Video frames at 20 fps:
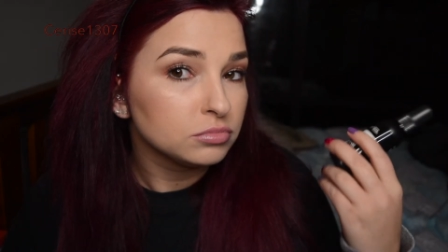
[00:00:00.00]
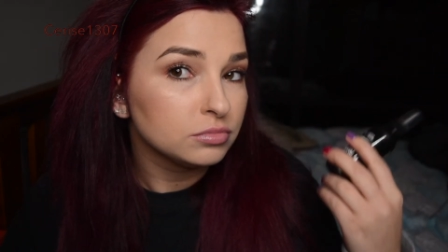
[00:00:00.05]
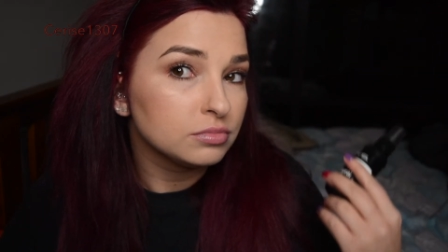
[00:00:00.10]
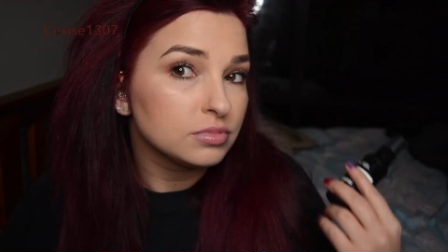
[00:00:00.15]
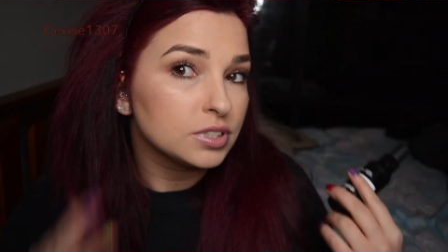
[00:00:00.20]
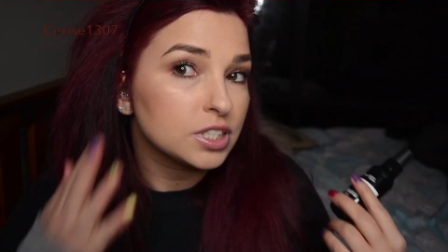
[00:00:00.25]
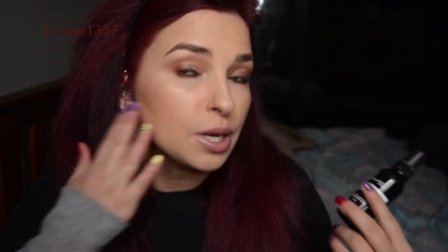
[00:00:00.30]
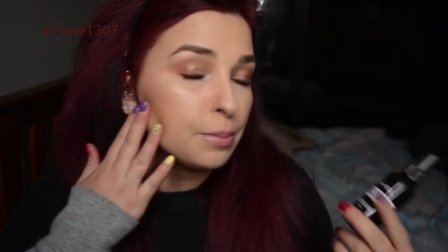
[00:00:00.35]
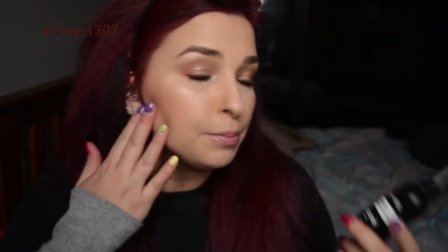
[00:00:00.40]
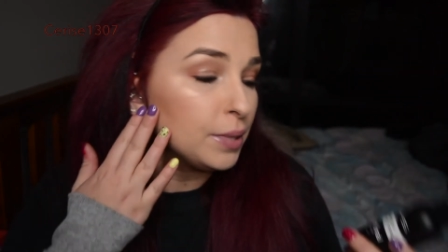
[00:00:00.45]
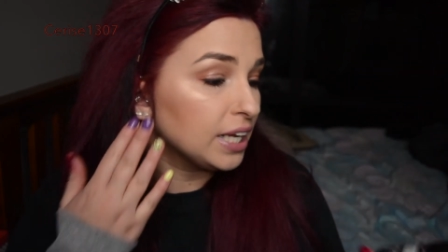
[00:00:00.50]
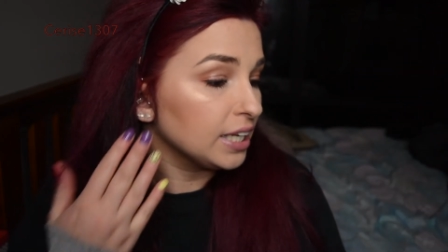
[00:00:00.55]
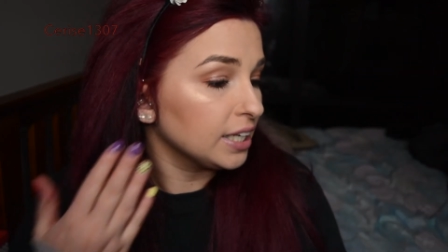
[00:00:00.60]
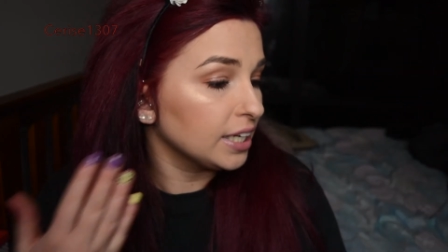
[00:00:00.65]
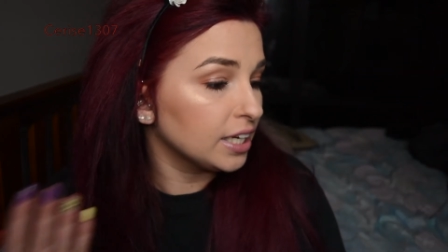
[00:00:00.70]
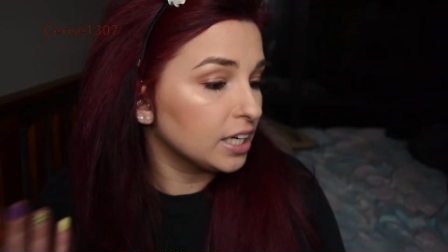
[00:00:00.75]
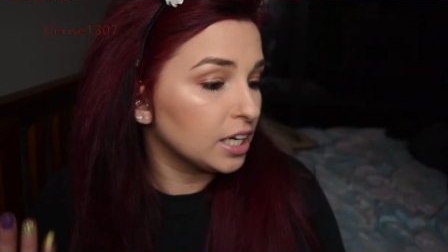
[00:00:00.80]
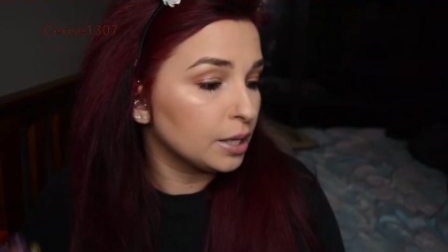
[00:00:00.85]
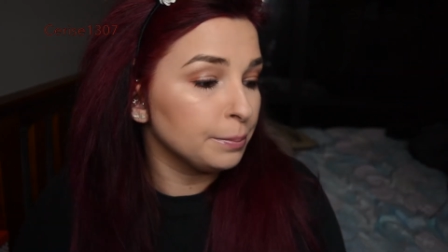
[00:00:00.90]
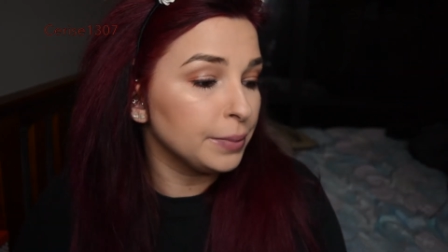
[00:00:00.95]
It's
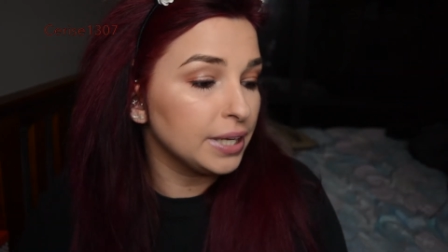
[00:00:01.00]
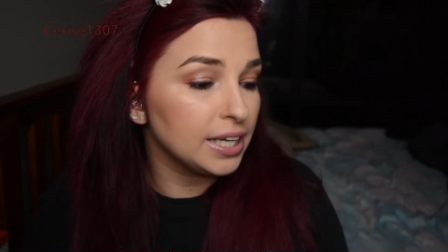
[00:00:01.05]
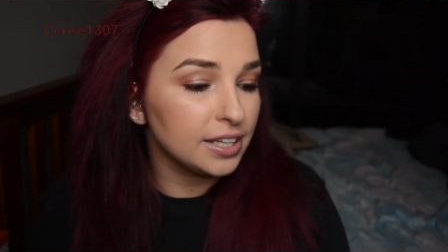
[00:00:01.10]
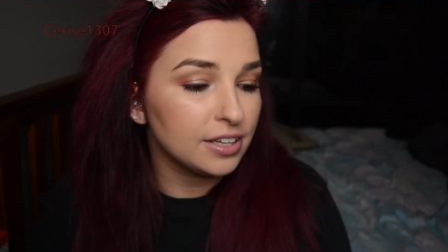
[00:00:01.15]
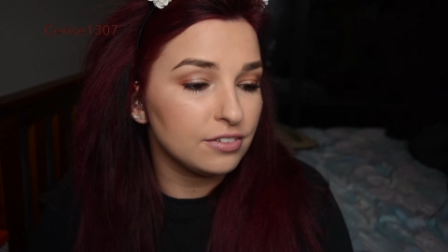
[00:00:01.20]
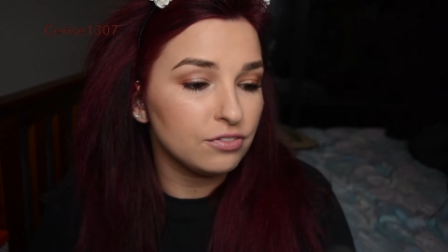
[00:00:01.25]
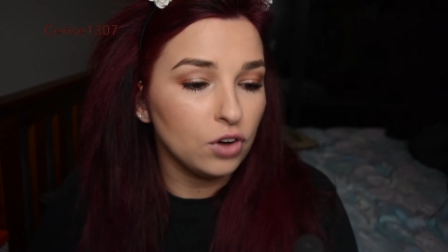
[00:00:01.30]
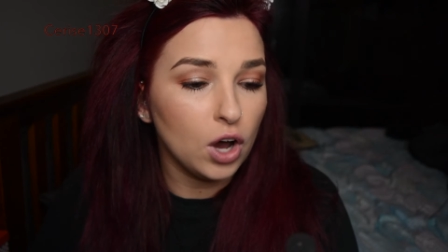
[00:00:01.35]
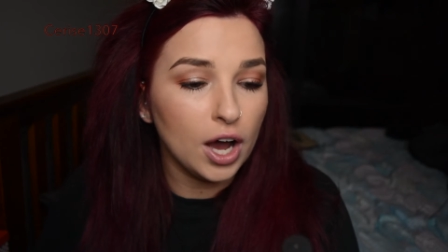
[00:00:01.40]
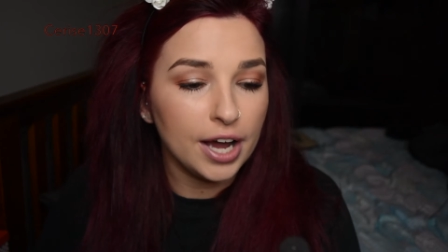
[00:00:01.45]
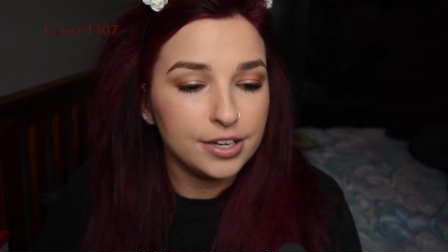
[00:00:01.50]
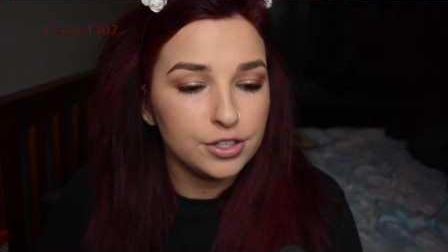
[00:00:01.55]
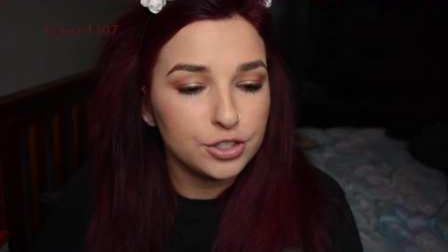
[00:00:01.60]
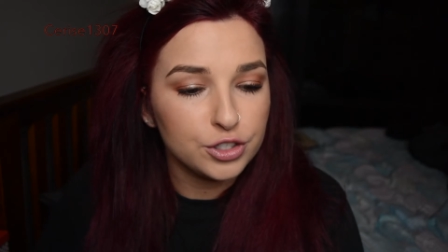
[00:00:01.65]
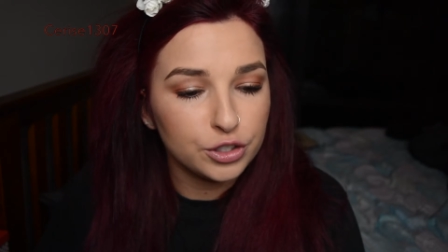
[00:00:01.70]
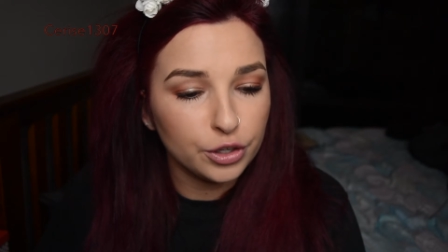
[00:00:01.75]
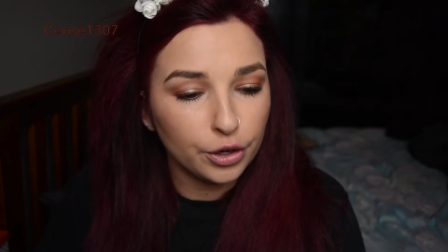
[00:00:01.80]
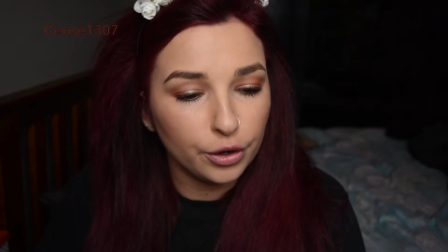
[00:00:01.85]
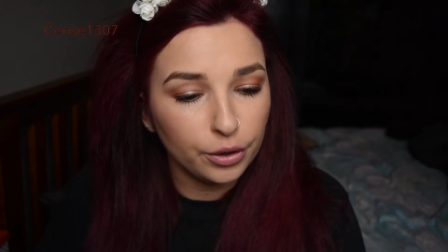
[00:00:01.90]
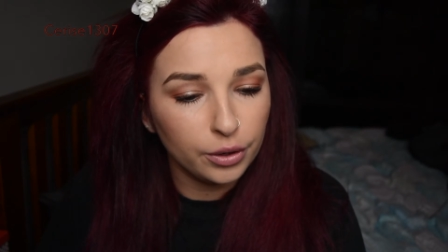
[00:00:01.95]
completely, completely fine.
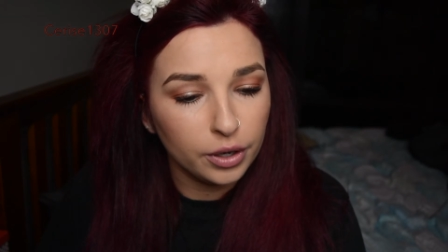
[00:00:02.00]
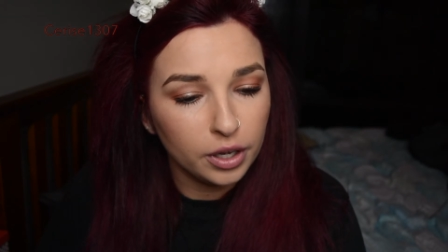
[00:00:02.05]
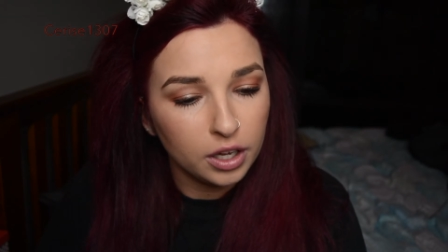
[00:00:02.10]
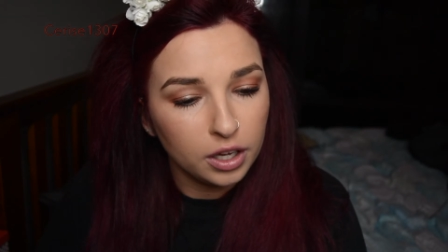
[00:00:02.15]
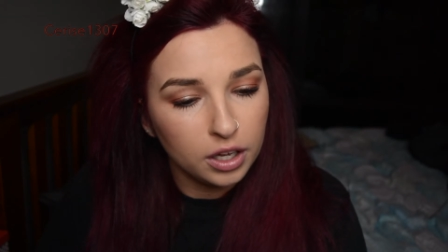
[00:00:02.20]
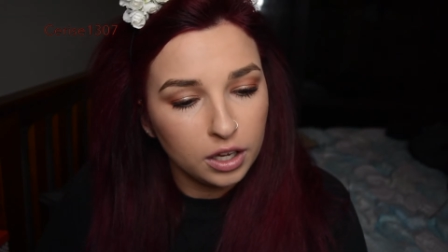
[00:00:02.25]
So,